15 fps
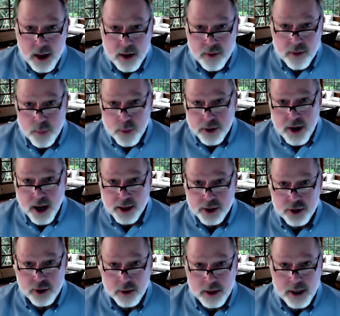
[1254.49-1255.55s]
either
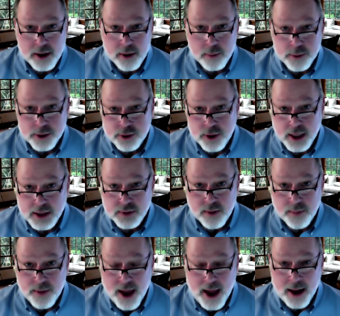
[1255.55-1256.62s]
protection or legal redress
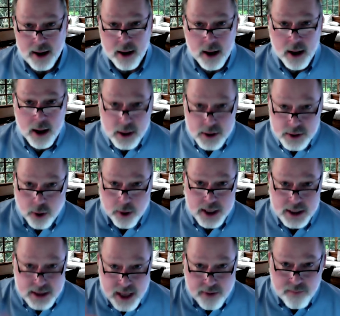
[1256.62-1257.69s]
from that. So
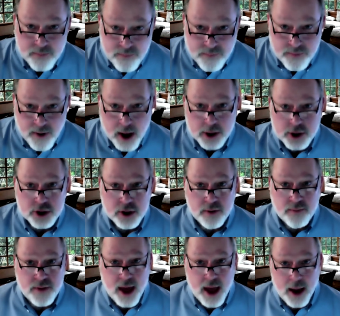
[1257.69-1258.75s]
as a function
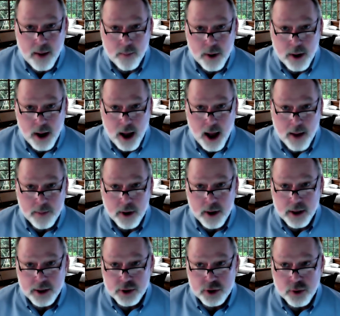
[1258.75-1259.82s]
of that, what I'm
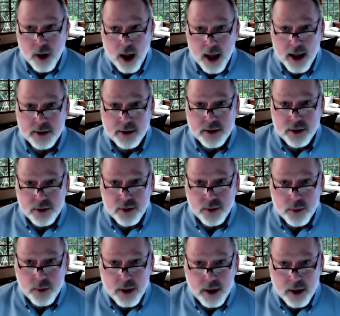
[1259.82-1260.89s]
going to try to
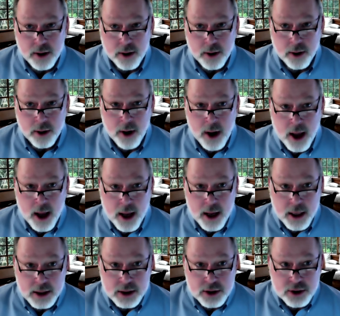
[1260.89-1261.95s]
do here
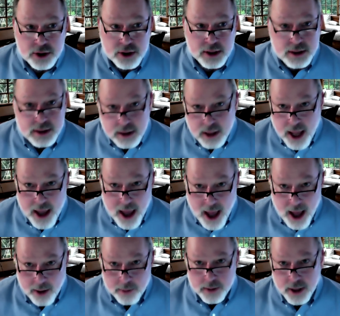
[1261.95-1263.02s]
is just lay
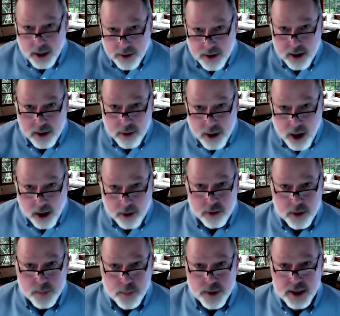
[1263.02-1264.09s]
out in the
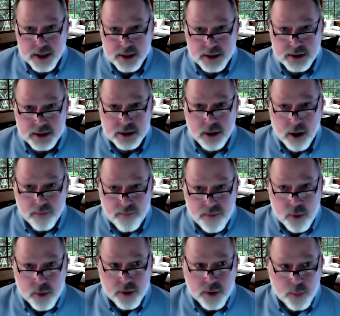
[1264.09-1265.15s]
introductory piece a
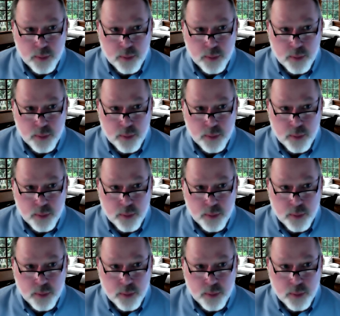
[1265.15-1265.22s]
few of